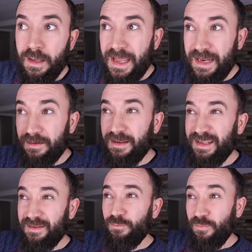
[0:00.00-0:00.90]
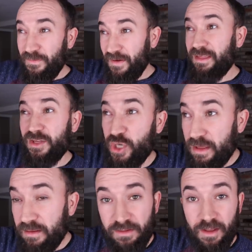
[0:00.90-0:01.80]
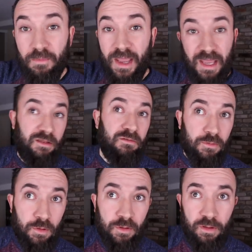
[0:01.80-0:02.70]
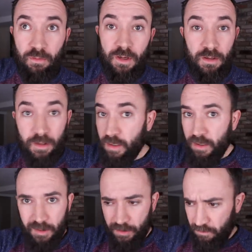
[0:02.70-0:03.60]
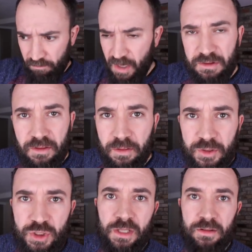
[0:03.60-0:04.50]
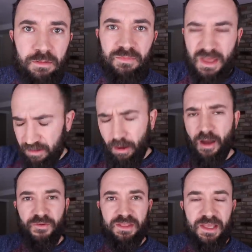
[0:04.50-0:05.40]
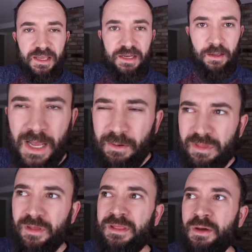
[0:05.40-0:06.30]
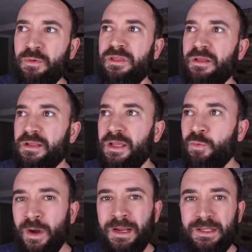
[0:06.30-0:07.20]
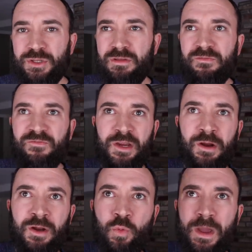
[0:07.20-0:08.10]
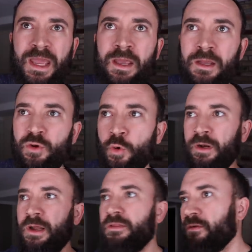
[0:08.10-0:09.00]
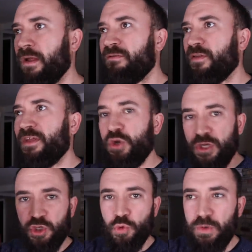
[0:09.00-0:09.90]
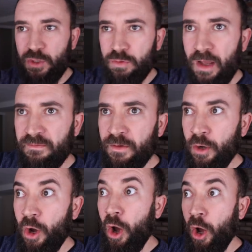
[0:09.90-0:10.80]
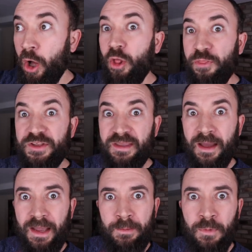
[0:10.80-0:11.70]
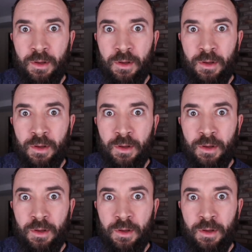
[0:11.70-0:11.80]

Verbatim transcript: and if i suggest to them hey you want to make this legit they scoff at the idea i always thought that was silly why not just figure out a way to organize your life so that you can do what you love all the time